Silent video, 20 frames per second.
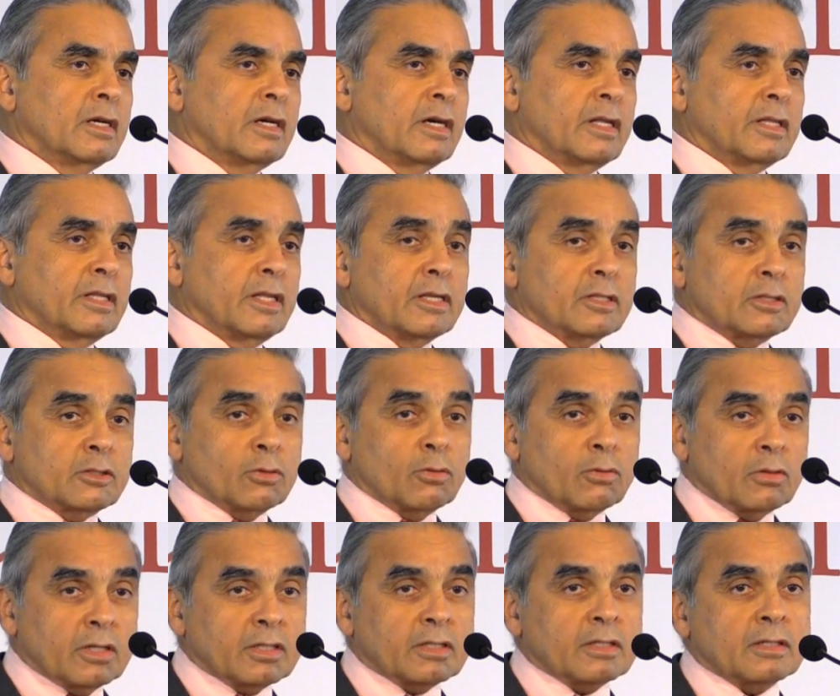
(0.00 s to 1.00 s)
and there's so
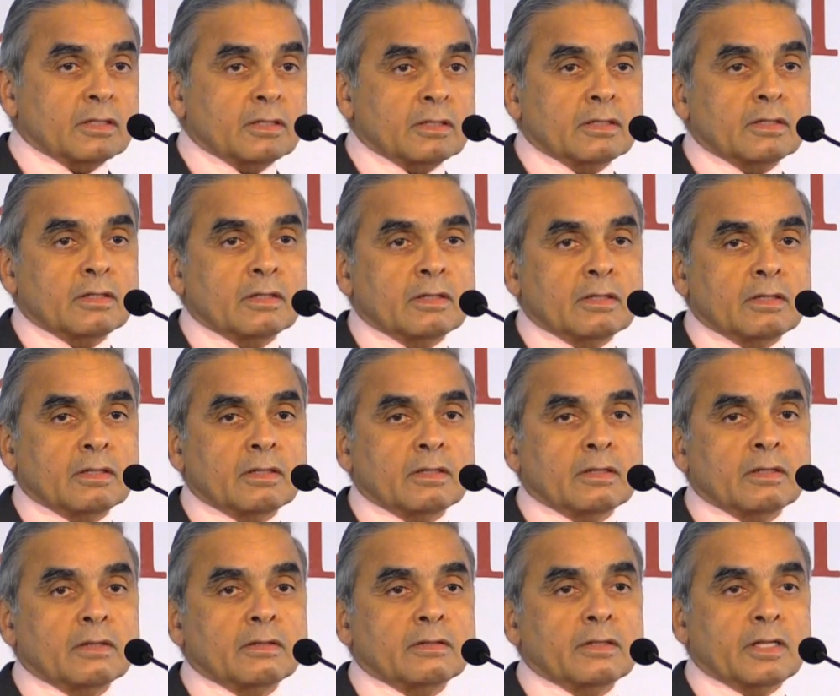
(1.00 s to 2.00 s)
little
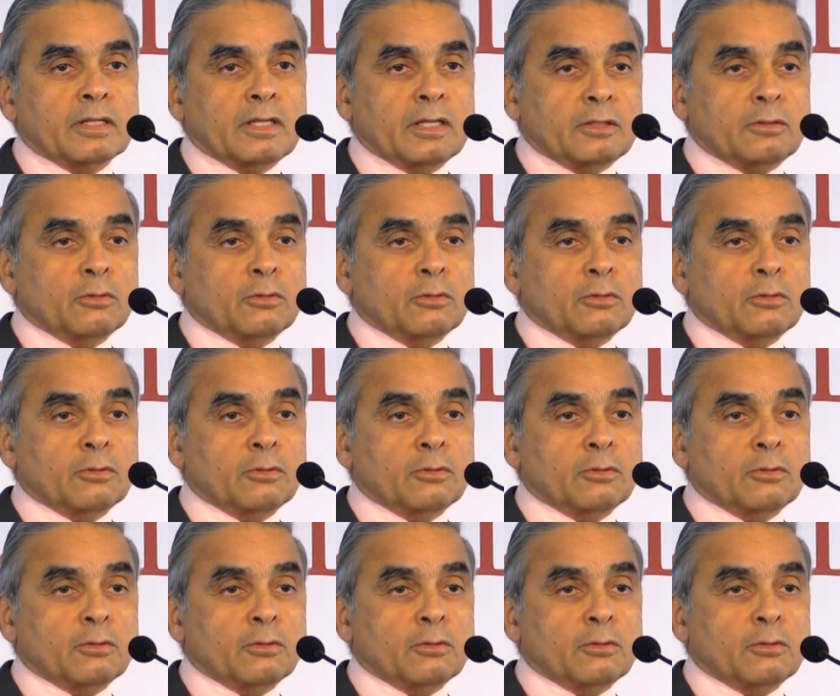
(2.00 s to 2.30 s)
that they